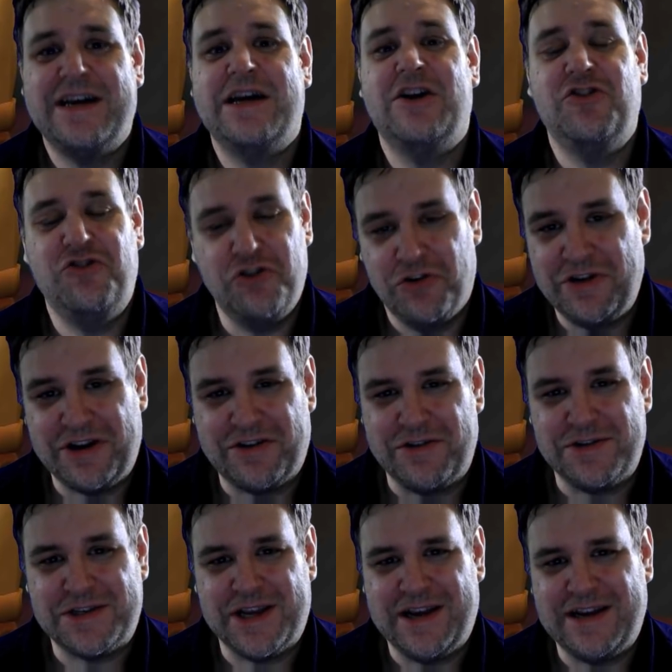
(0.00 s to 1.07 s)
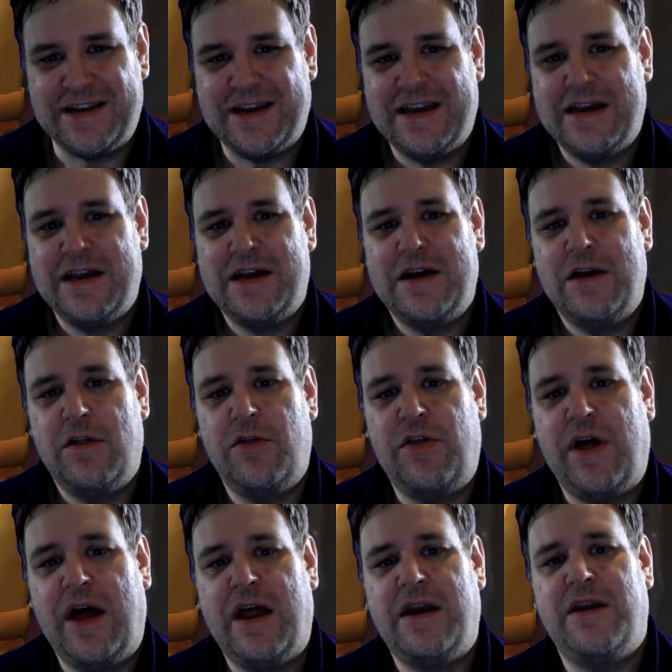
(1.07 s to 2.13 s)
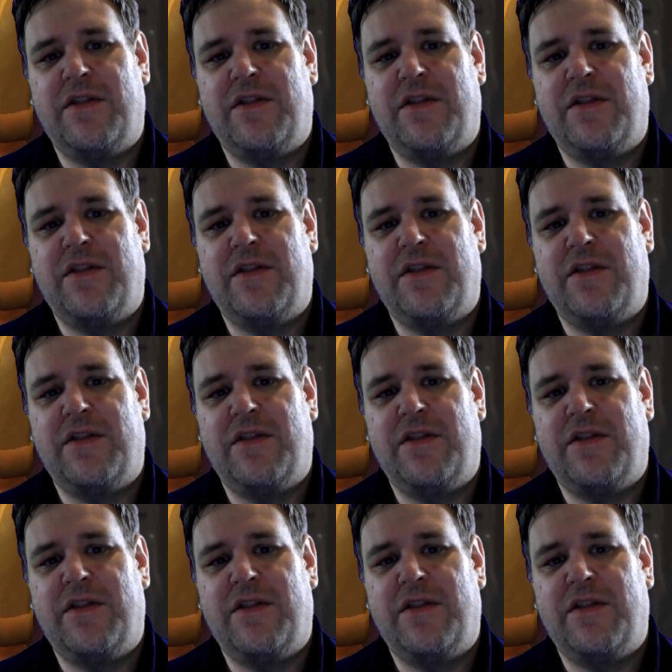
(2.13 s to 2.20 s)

During Crusade, then